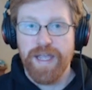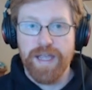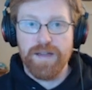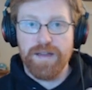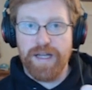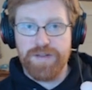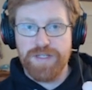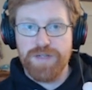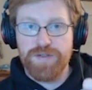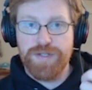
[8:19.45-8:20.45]
It
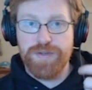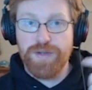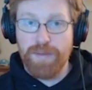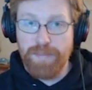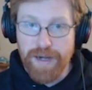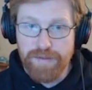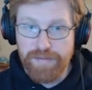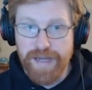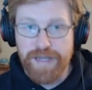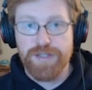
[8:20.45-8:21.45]
allows you to compare a
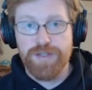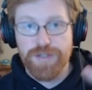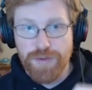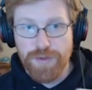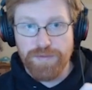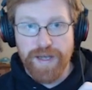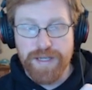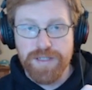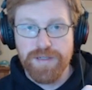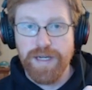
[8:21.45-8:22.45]
vector to a
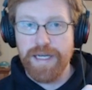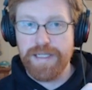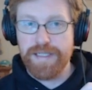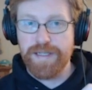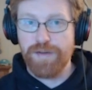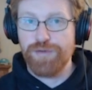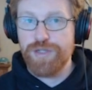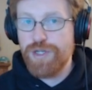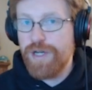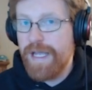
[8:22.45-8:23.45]
vector, and instead of
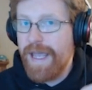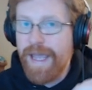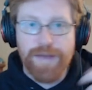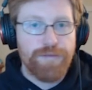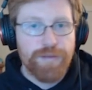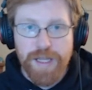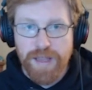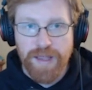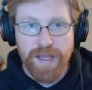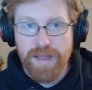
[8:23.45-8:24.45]
returning
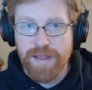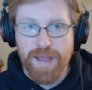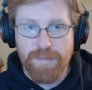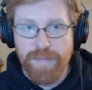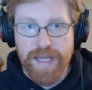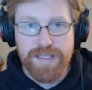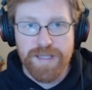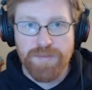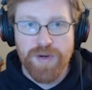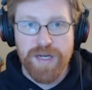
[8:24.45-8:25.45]
everything that met
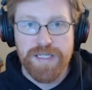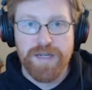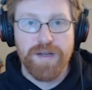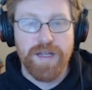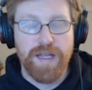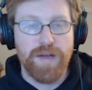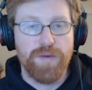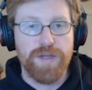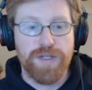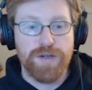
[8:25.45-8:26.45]
some criteria, it
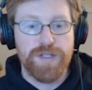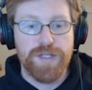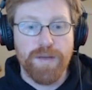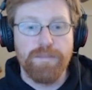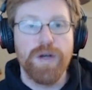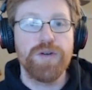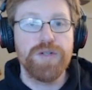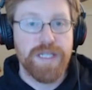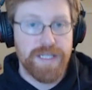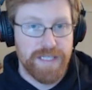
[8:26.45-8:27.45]
returns the
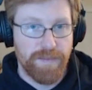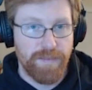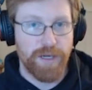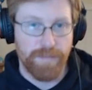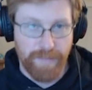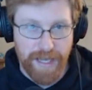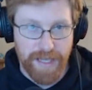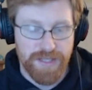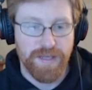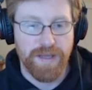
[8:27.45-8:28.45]
most similar
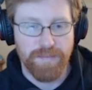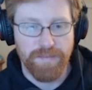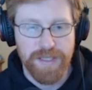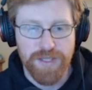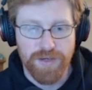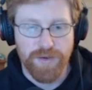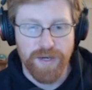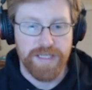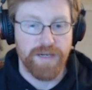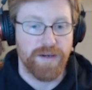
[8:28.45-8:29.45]
match that meets your
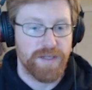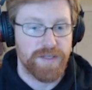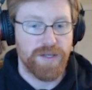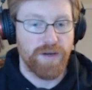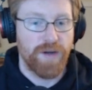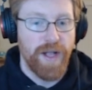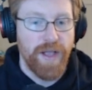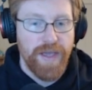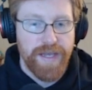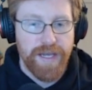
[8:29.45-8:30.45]
criteria. So
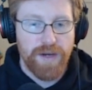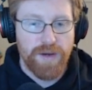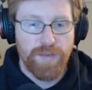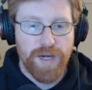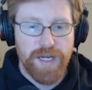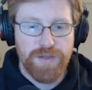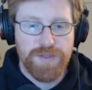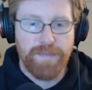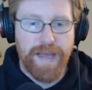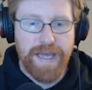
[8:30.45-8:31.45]
here we're going to
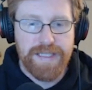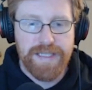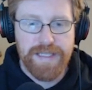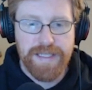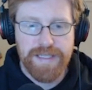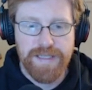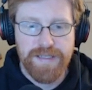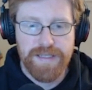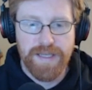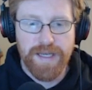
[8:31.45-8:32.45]
use max
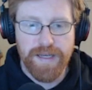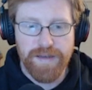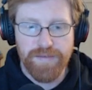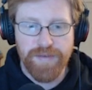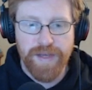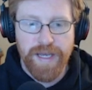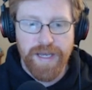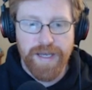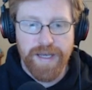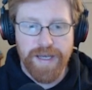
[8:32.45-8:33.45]
distance of
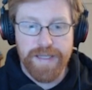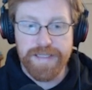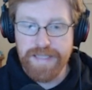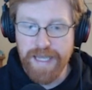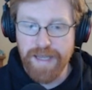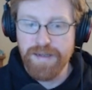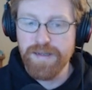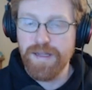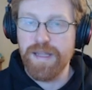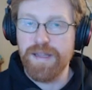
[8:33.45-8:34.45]
uh,
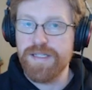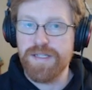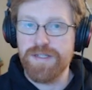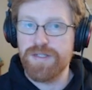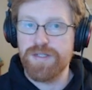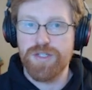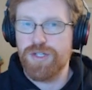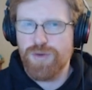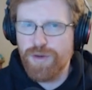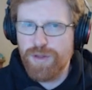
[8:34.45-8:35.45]
10, and this is
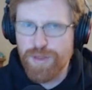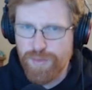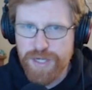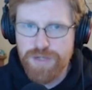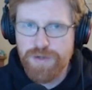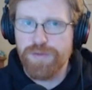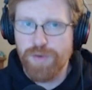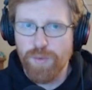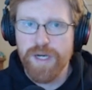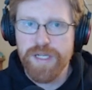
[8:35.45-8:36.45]
just sort of the threshold
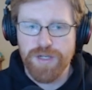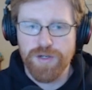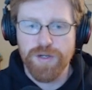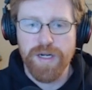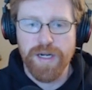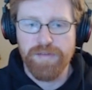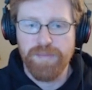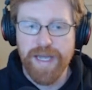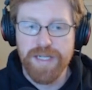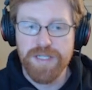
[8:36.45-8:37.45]
for what is a good enough
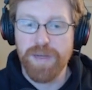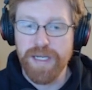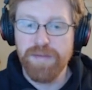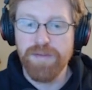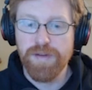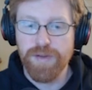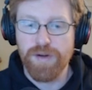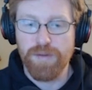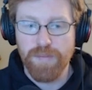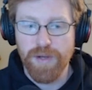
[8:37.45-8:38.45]
match. But even if
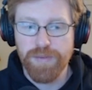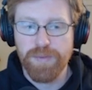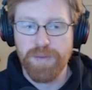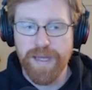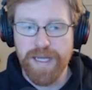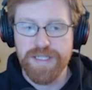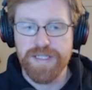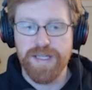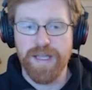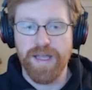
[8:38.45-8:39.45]
there are multiple
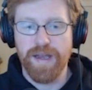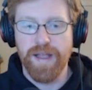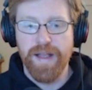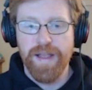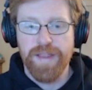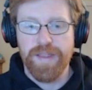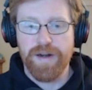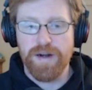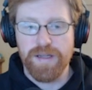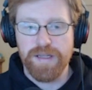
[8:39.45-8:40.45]
matches that that
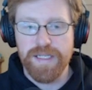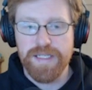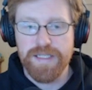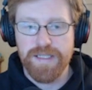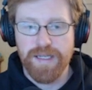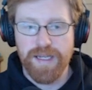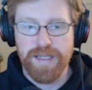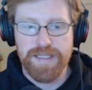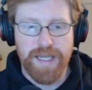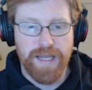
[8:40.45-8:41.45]
are at least
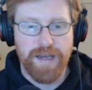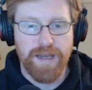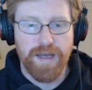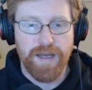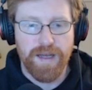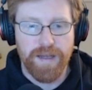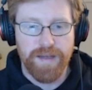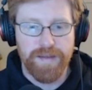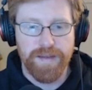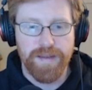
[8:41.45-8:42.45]
a 10
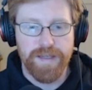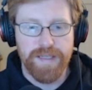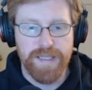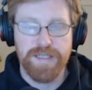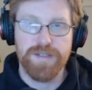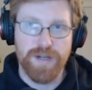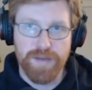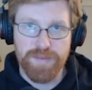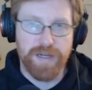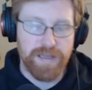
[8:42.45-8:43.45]
on the distance, or
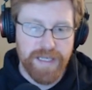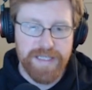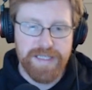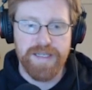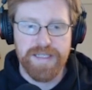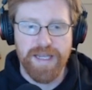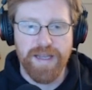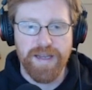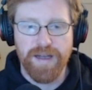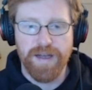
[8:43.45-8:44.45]
I'm sorry, less than
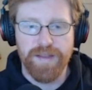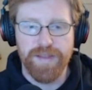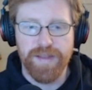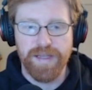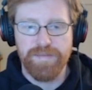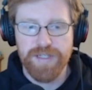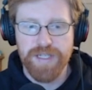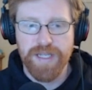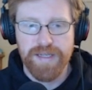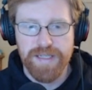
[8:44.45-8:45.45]
10 on the
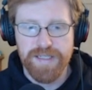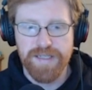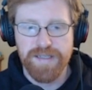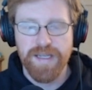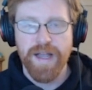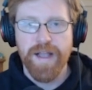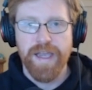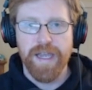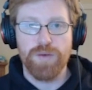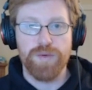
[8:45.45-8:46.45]
Levenshtein distance,
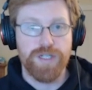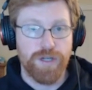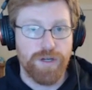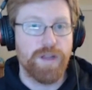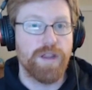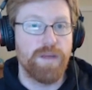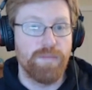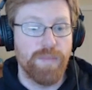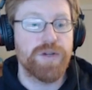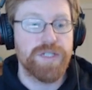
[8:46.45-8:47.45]
it'll return the
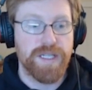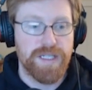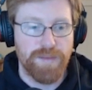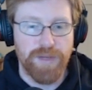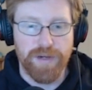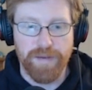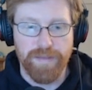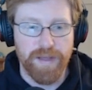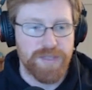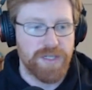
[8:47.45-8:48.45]
most similar of
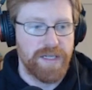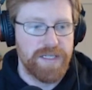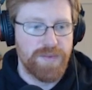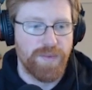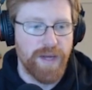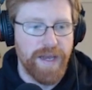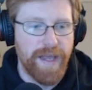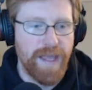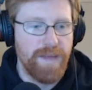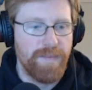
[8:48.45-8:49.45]
them. So let's run
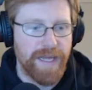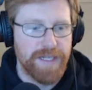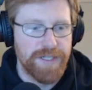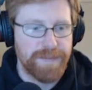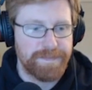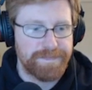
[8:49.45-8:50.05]
amatch.